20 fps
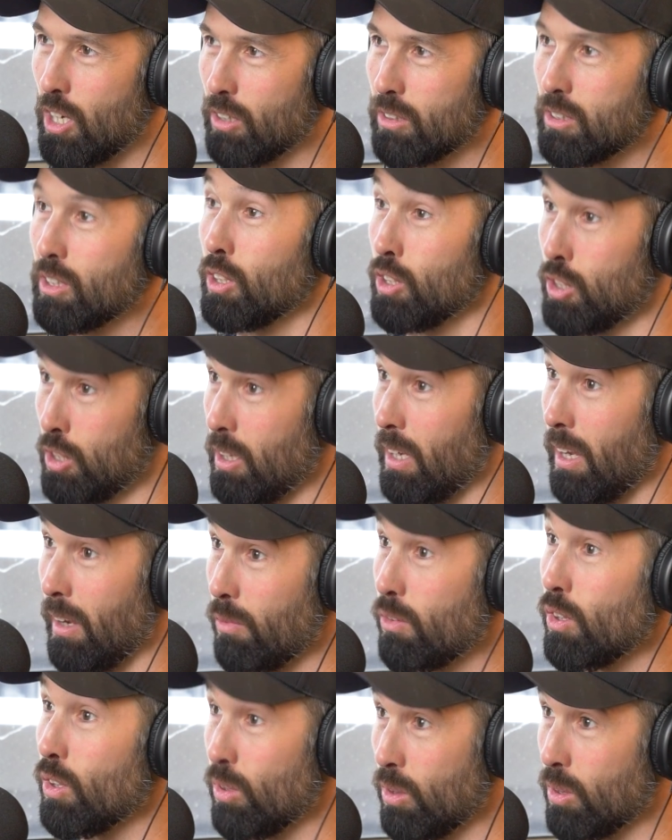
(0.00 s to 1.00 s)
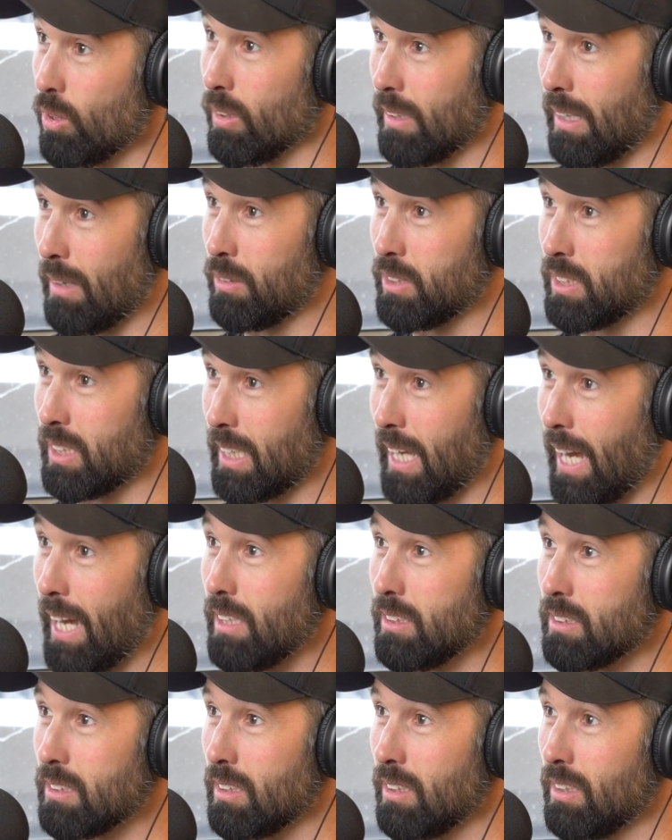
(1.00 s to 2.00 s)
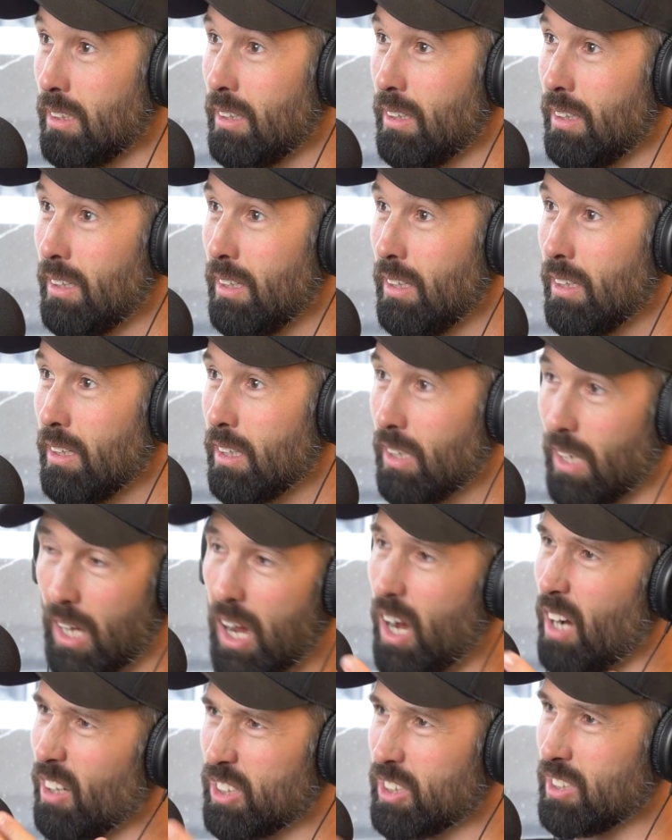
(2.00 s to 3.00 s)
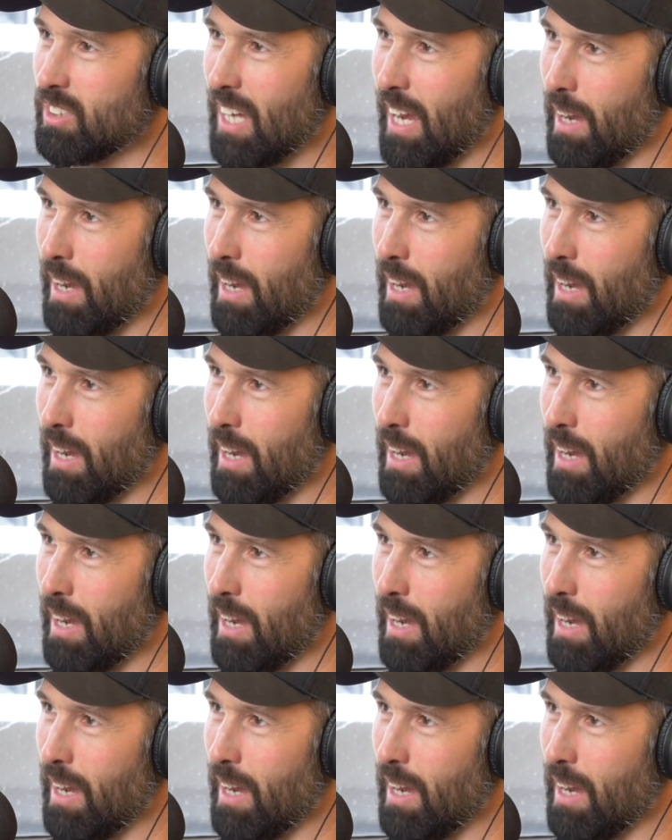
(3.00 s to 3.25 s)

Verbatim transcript: Because if you thought that was the case, like, oh, I'll just tap.